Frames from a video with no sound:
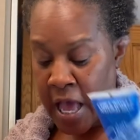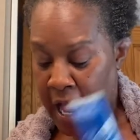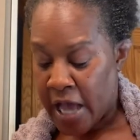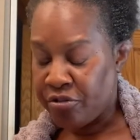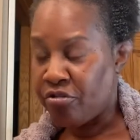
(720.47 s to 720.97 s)

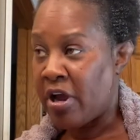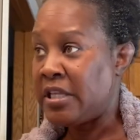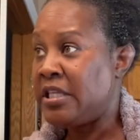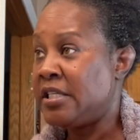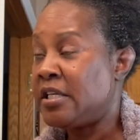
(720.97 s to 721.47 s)
I
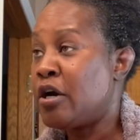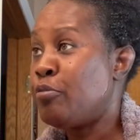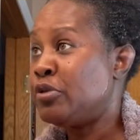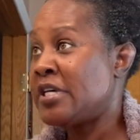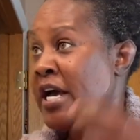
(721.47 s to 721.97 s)
tried this a
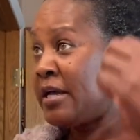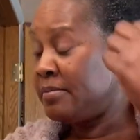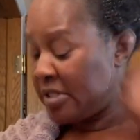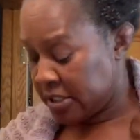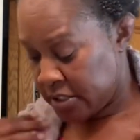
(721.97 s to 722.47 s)
couple
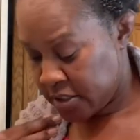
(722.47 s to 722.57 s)
times